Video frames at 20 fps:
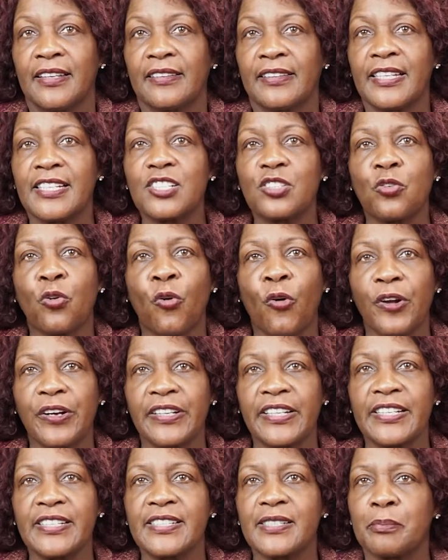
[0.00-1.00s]
This
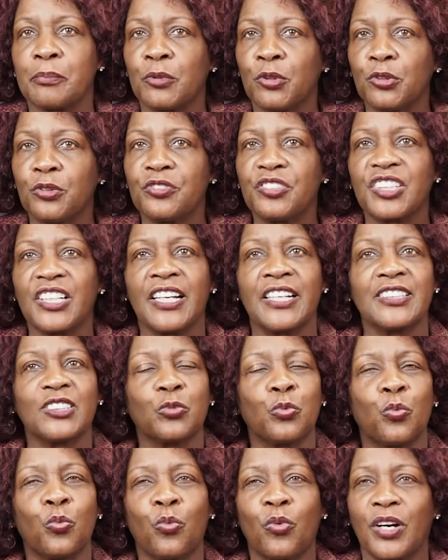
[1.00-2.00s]
ordinance moves us
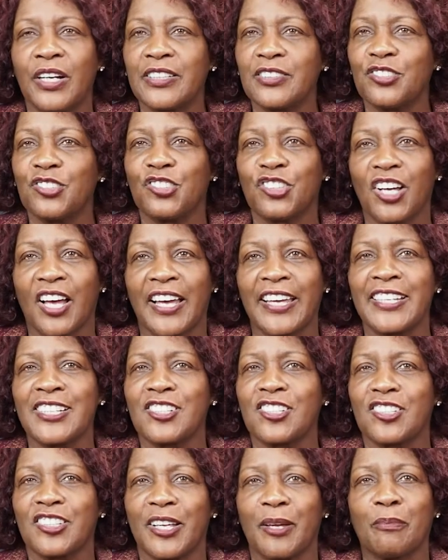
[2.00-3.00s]
one giant
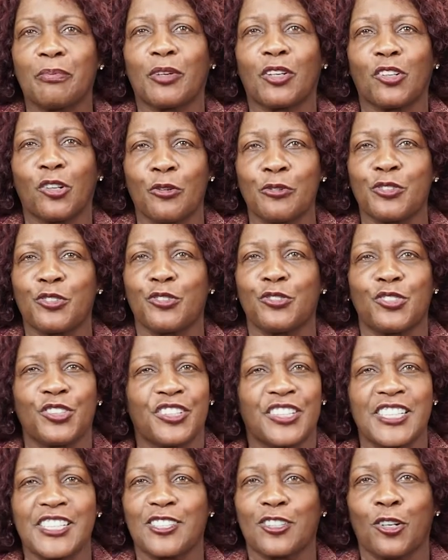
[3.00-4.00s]
step closer to
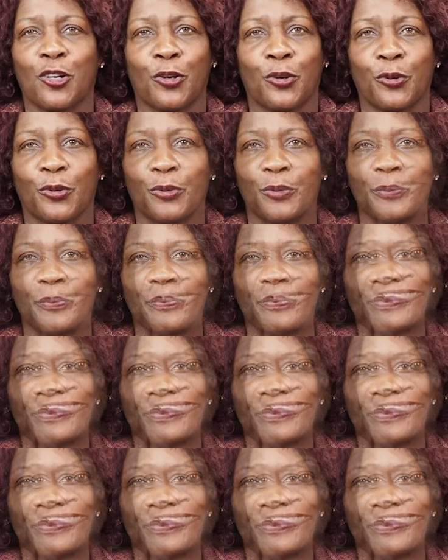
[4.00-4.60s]
this goal.